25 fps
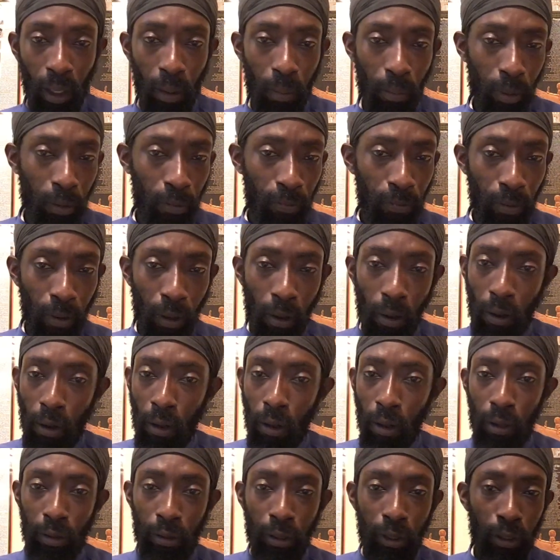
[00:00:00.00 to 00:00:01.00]
But for
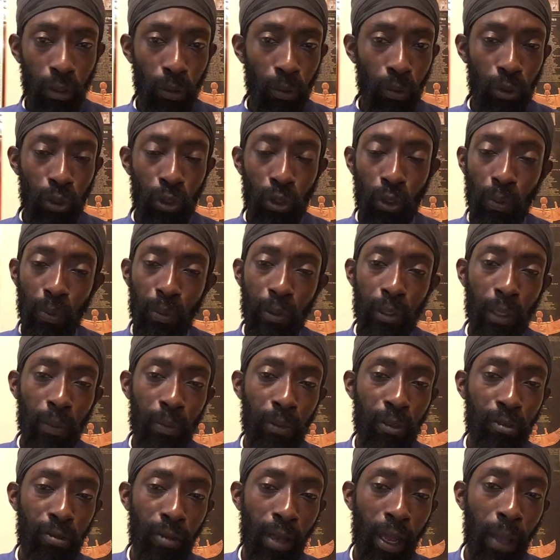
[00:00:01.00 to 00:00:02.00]
all the YouTube
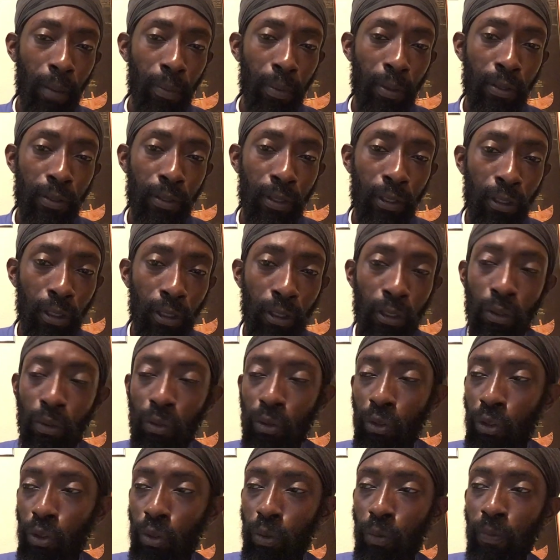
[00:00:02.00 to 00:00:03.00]
subscribers and the
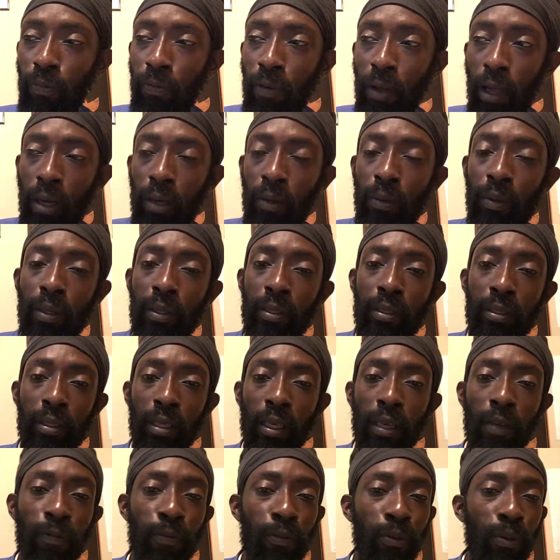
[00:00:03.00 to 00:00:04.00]
YouTube followers,
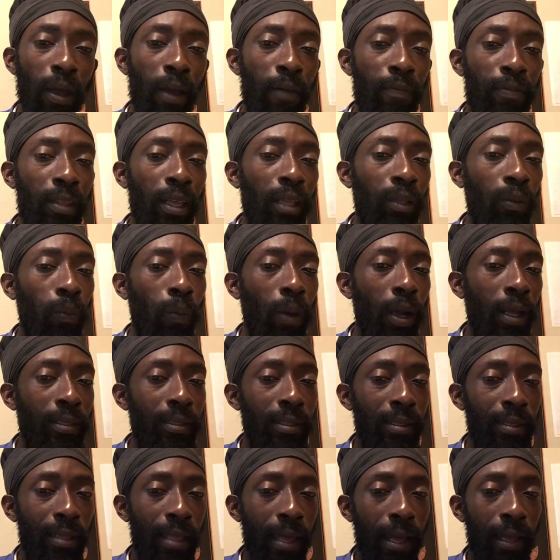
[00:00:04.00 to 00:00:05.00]
if you have not
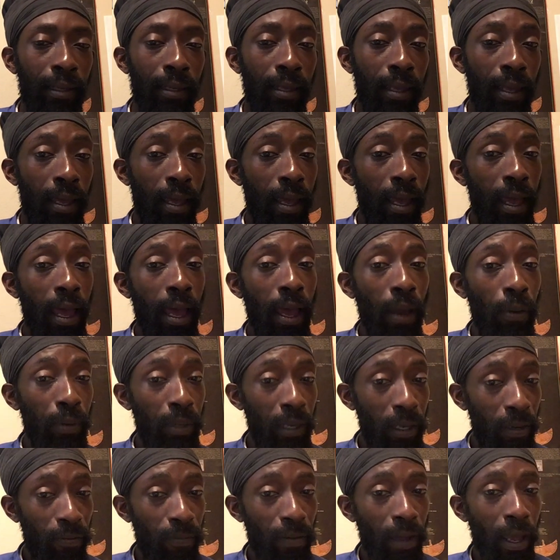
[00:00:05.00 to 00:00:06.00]
watched that, I
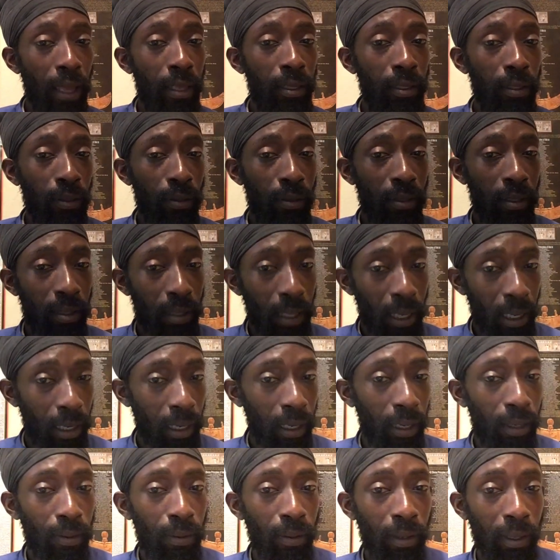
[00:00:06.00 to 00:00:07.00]
would advise you to take
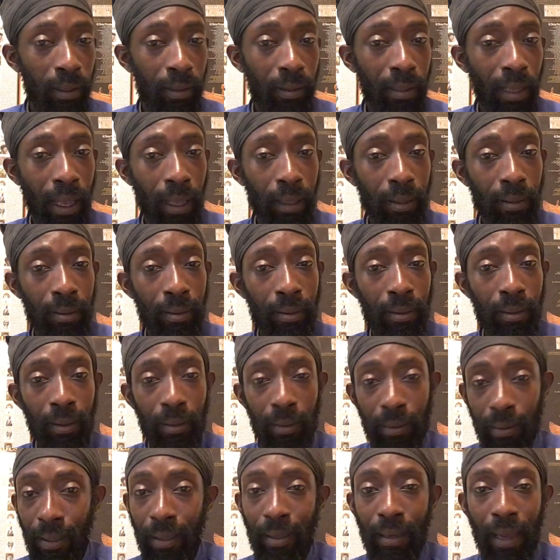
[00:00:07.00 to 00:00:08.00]
a look at that
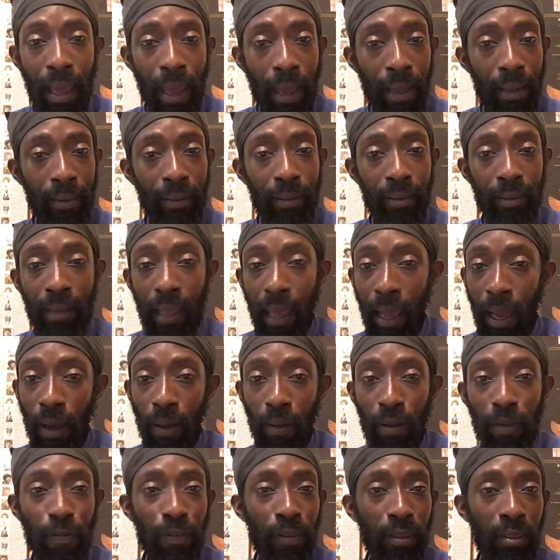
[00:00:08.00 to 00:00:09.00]
tonight. Now,
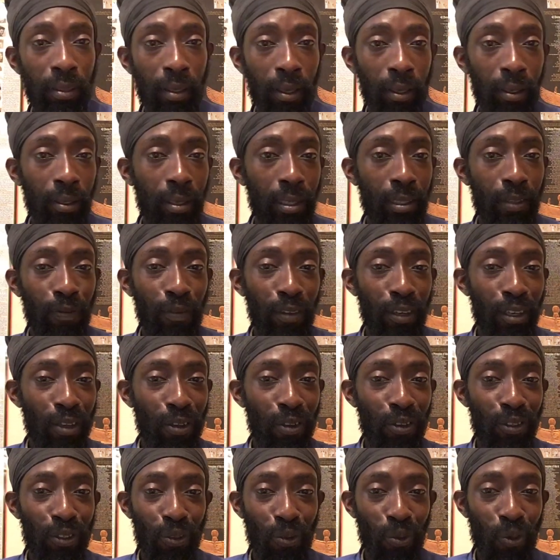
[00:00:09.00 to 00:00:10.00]
if you think this video
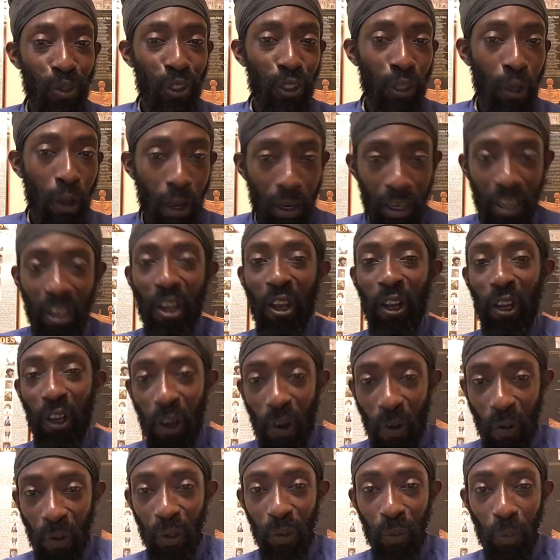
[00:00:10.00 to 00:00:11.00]
is too short,
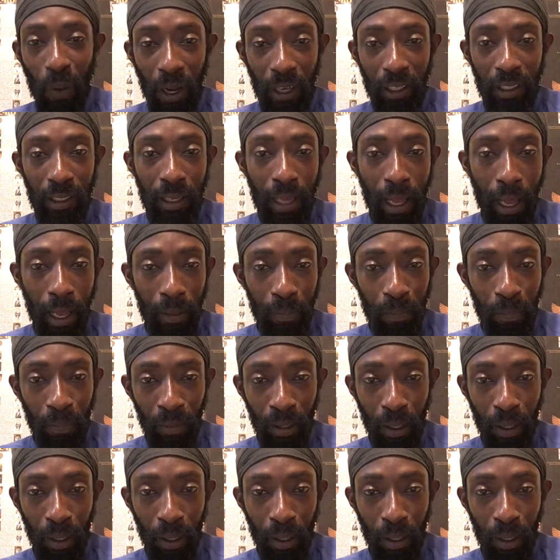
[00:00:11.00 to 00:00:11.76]
go and watch that.